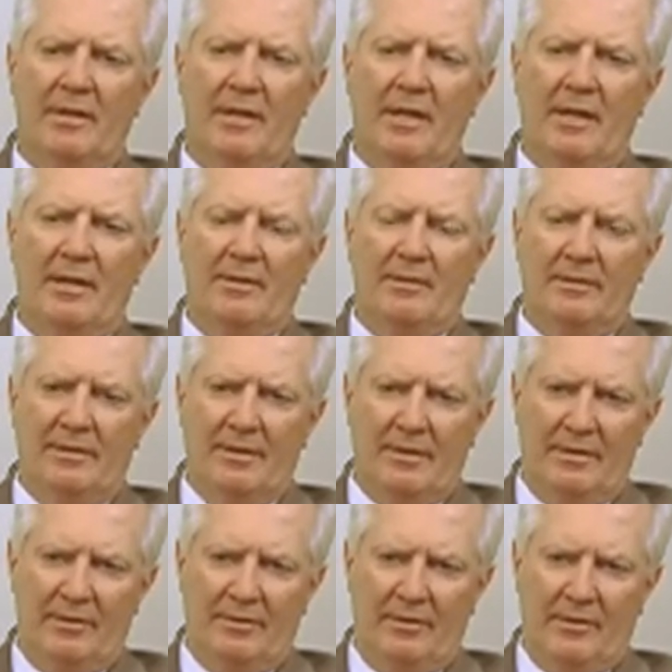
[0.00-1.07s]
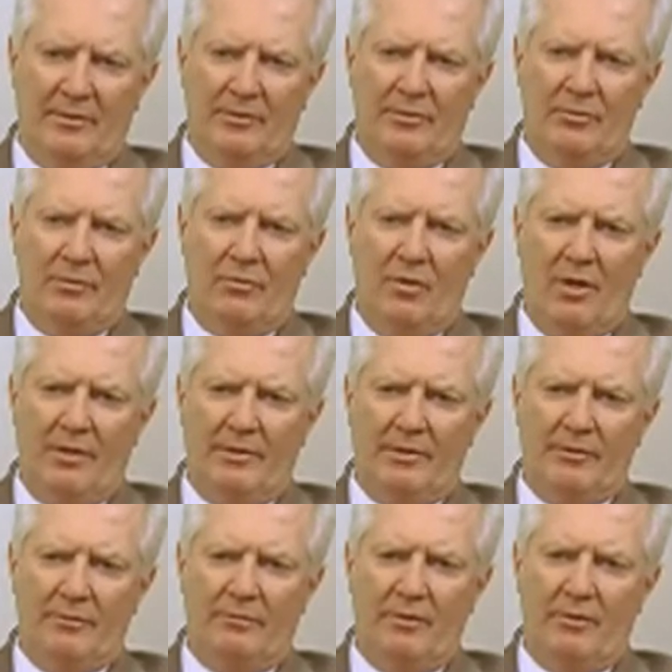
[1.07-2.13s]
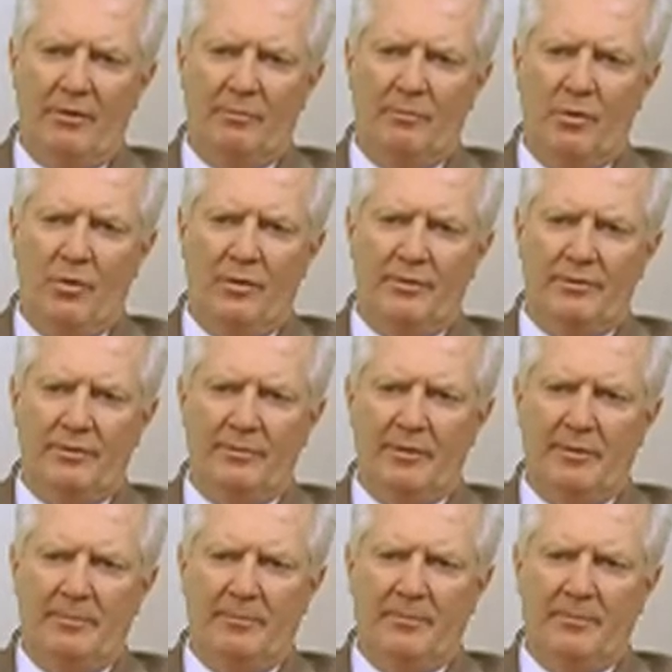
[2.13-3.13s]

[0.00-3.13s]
And these two qualities are very important to me.